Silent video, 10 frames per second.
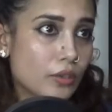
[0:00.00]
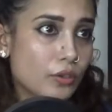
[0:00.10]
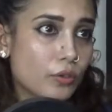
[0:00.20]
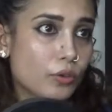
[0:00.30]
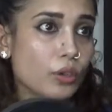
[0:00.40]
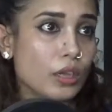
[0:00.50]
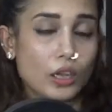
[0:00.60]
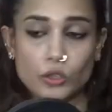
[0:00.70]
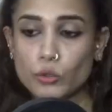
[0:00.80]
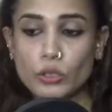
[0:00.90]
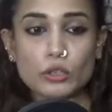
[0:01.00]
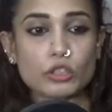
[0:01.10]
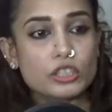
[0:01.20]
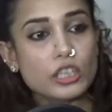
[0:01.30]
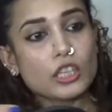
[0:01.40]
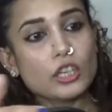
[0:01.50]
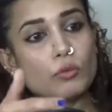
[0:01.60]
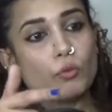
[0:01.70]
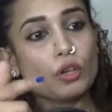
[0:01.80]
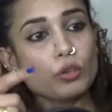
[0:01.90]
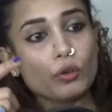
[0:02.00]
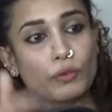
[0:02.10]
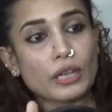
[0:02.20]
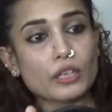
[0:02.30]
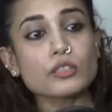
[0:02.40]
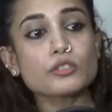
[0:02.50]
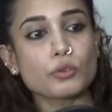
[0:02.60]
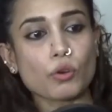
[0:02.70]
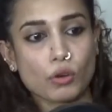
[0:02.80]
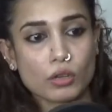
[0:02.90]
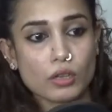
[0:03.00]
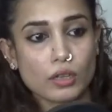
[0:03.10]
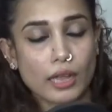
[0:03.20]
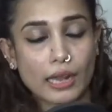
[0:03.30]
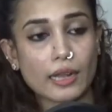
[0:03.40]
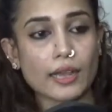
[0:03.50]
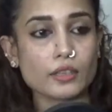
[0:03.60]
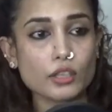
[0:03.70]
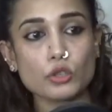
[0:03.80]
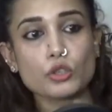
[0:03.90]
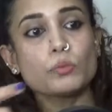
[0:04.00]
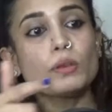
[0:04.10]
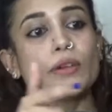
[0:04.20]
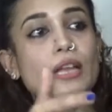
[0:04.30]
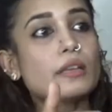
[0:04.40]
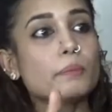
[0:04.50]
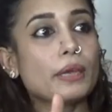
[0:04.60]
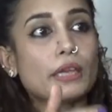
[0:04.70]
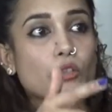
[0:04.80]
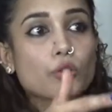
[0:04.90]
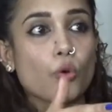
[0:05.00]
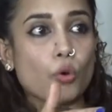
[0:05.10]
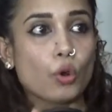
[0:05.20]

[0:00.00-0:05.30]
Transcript: You know, you cannot say that what you're wearing is wrong and I think you should be wearing pink. No.